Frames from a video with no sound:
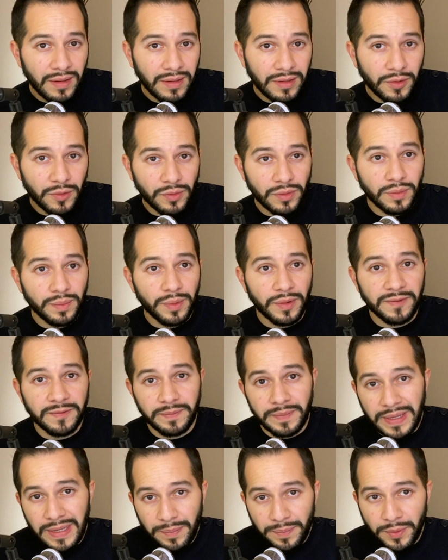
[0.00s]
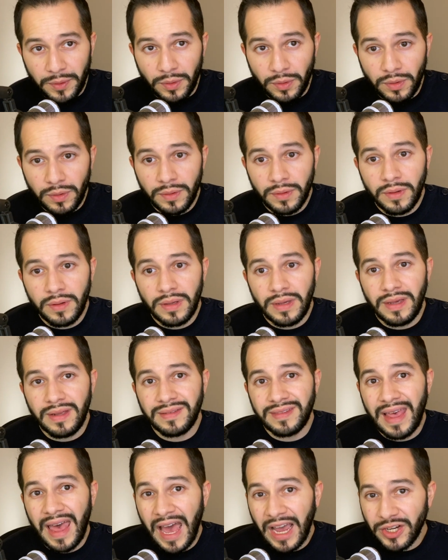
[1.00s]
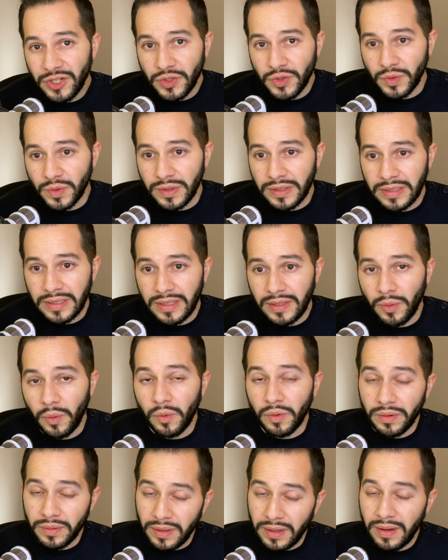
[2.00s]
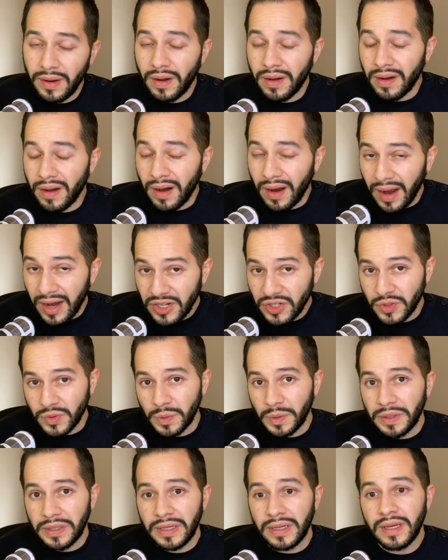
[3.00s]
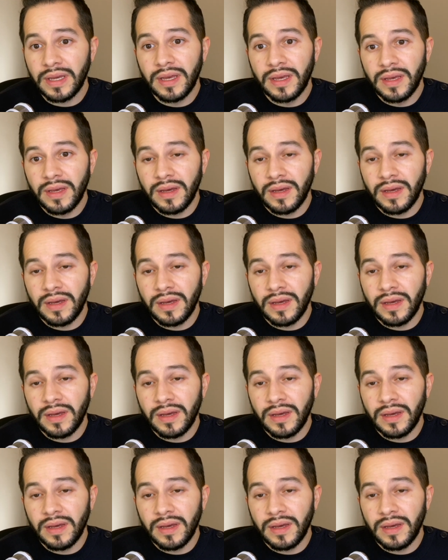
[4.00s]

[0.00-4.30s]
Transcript: group of people is actually, or they are actually